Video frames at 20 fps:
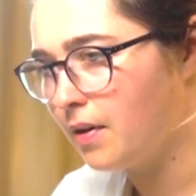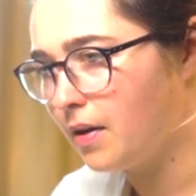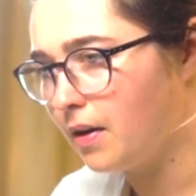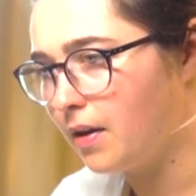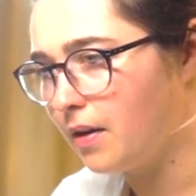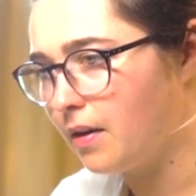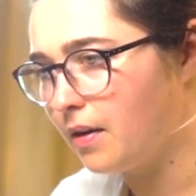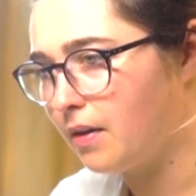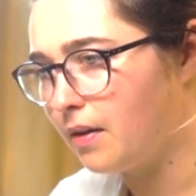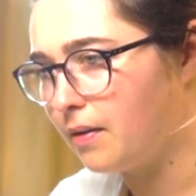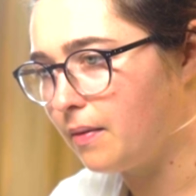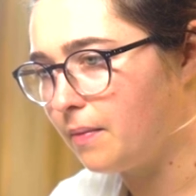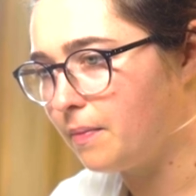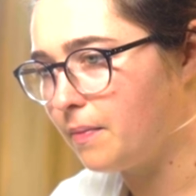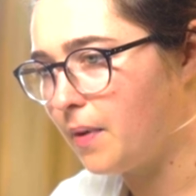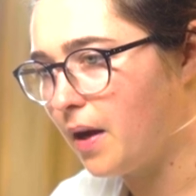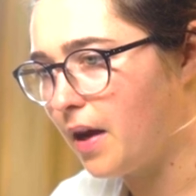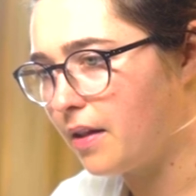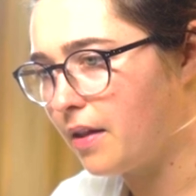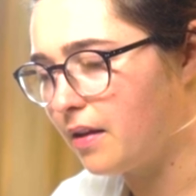
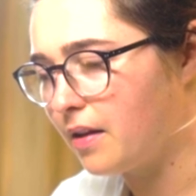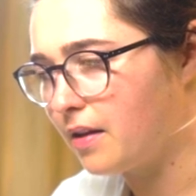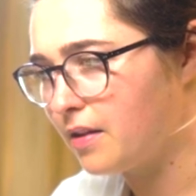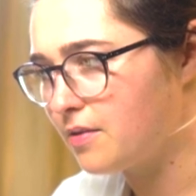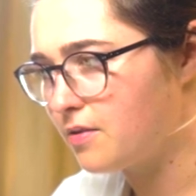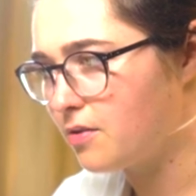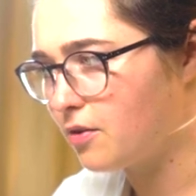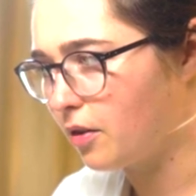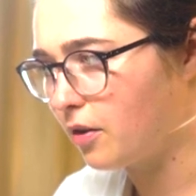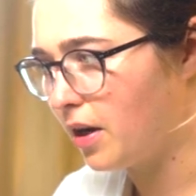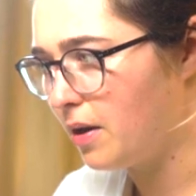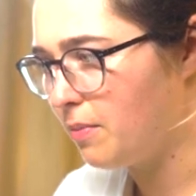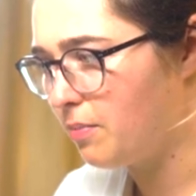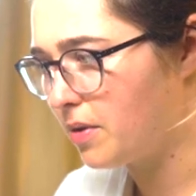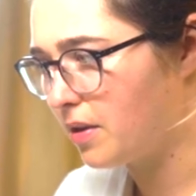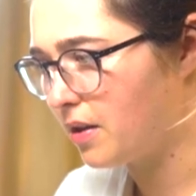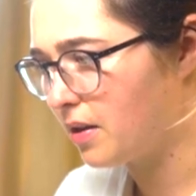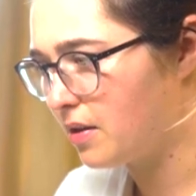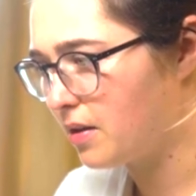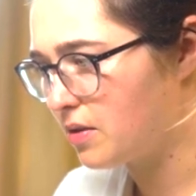I think it's great
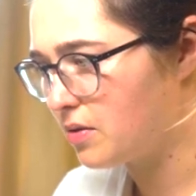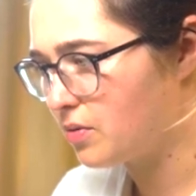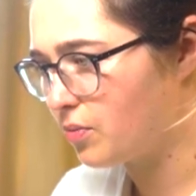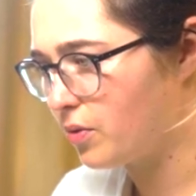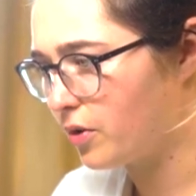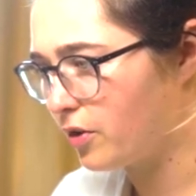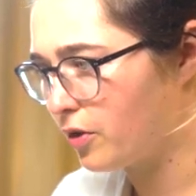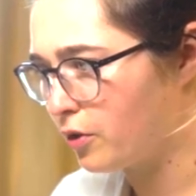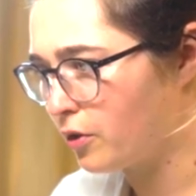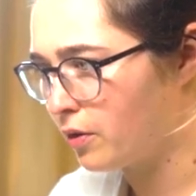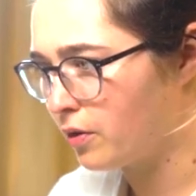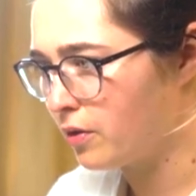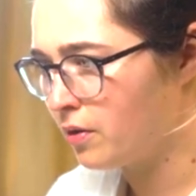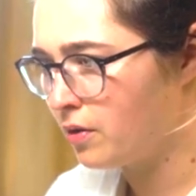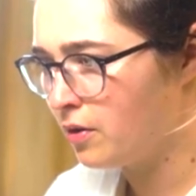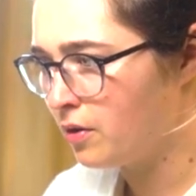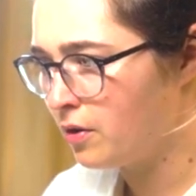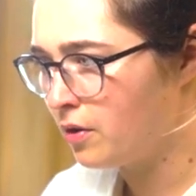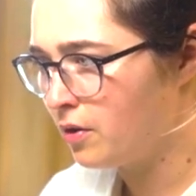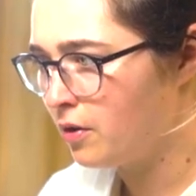because we're
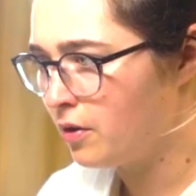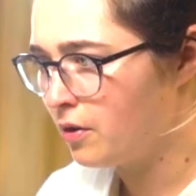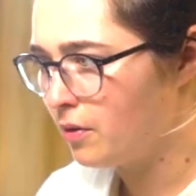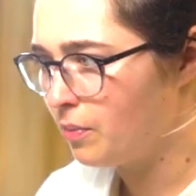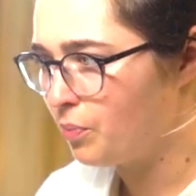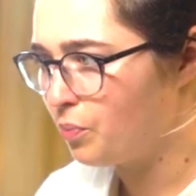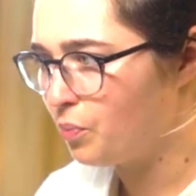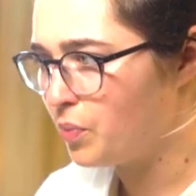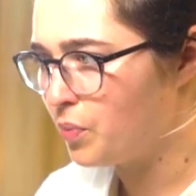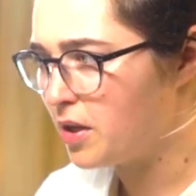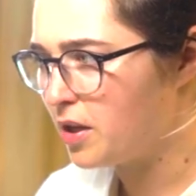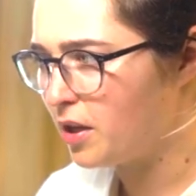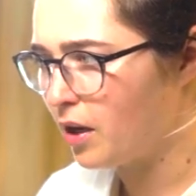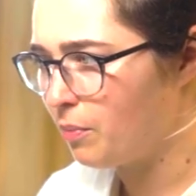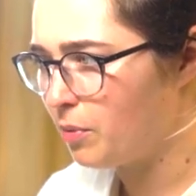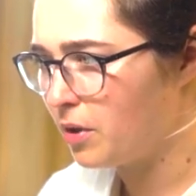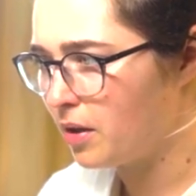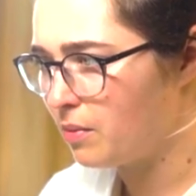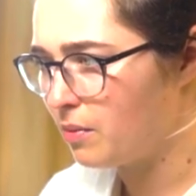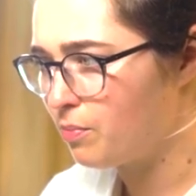
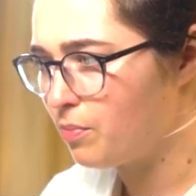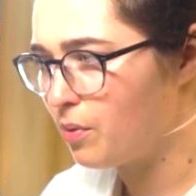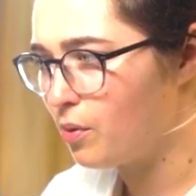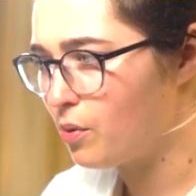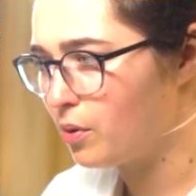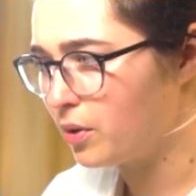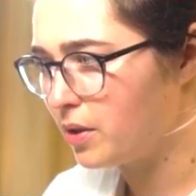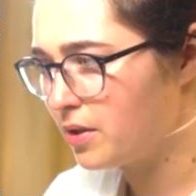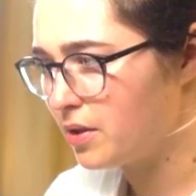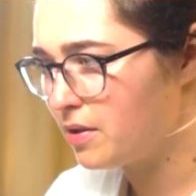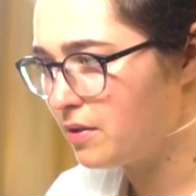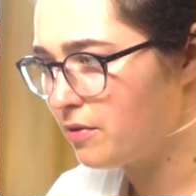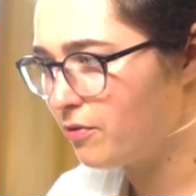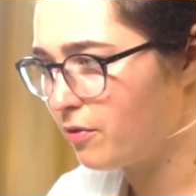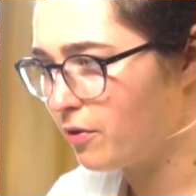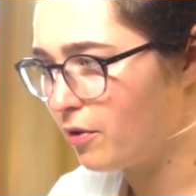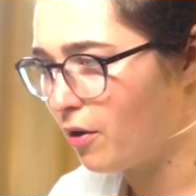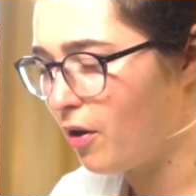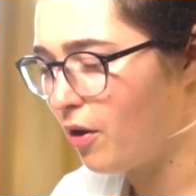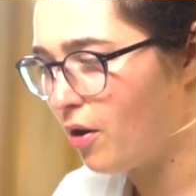becoming emboldened
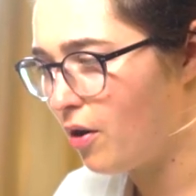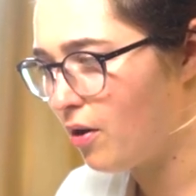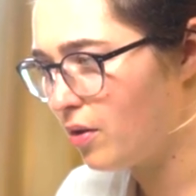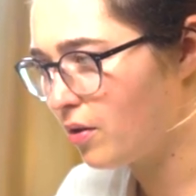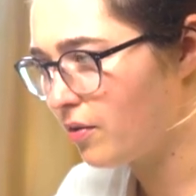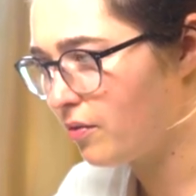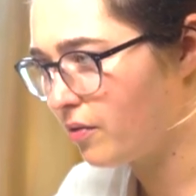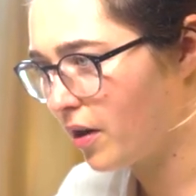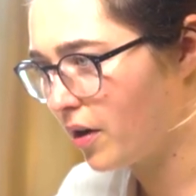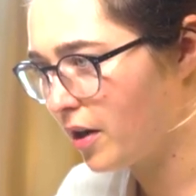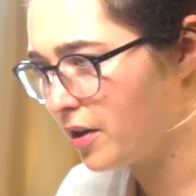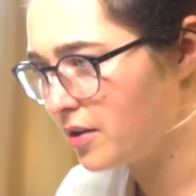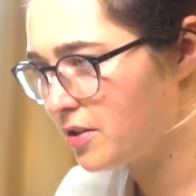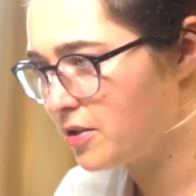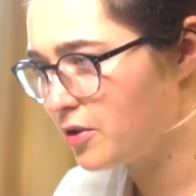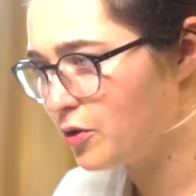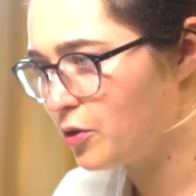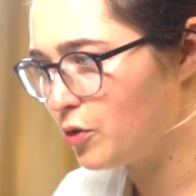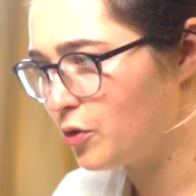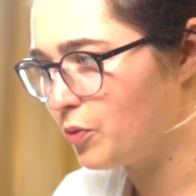for all of us
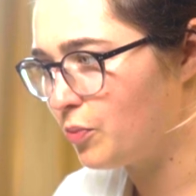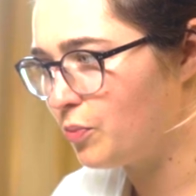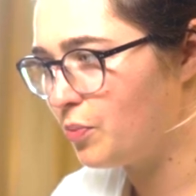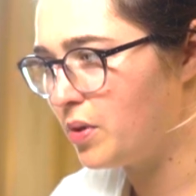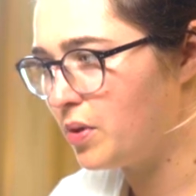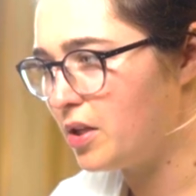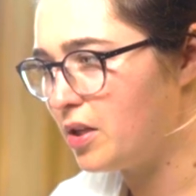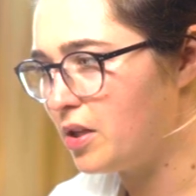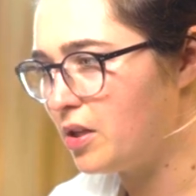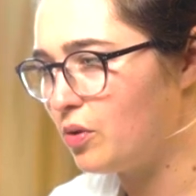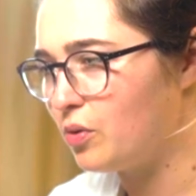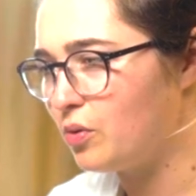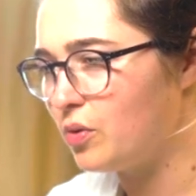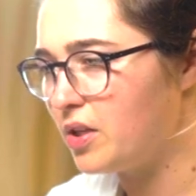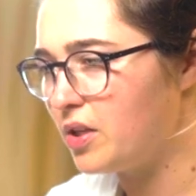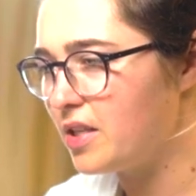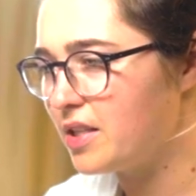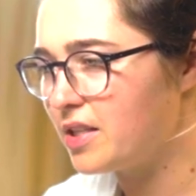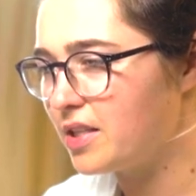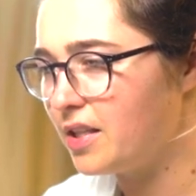to be
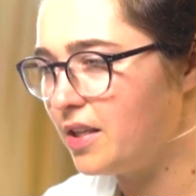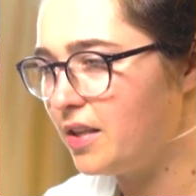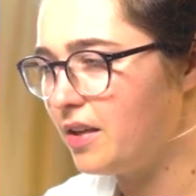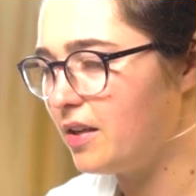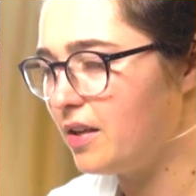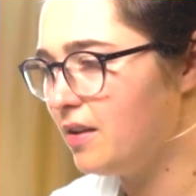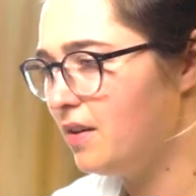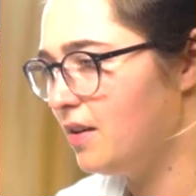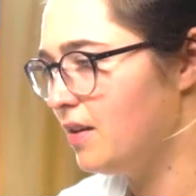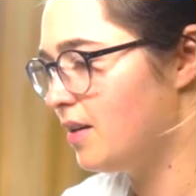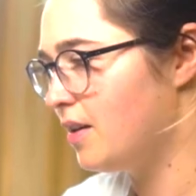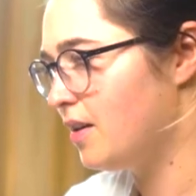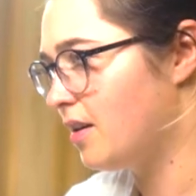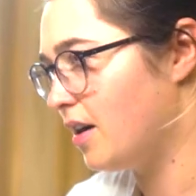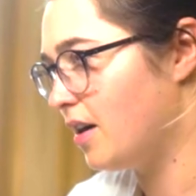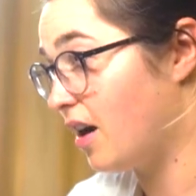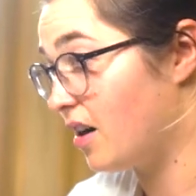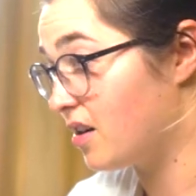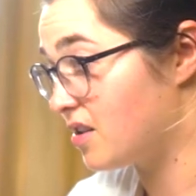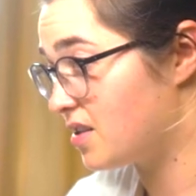uniquely
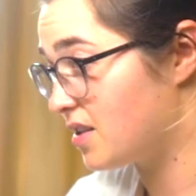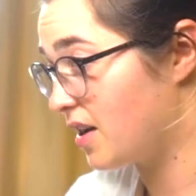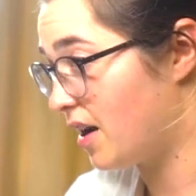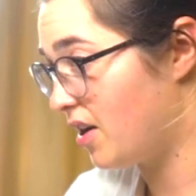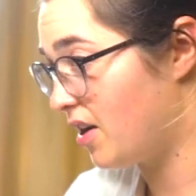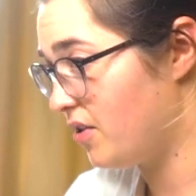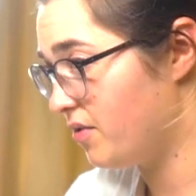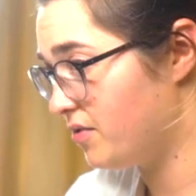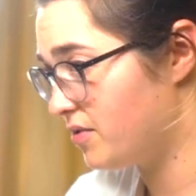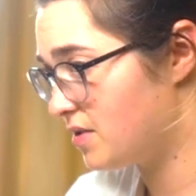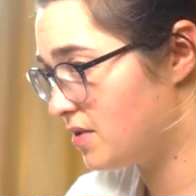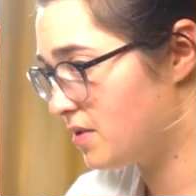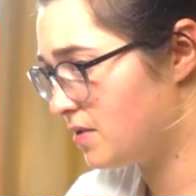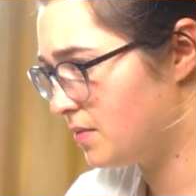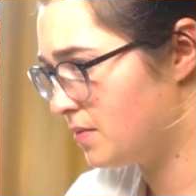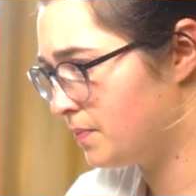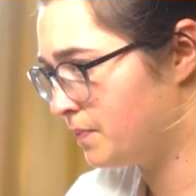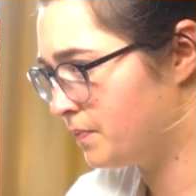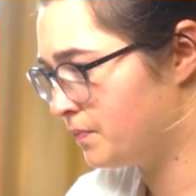ourselves.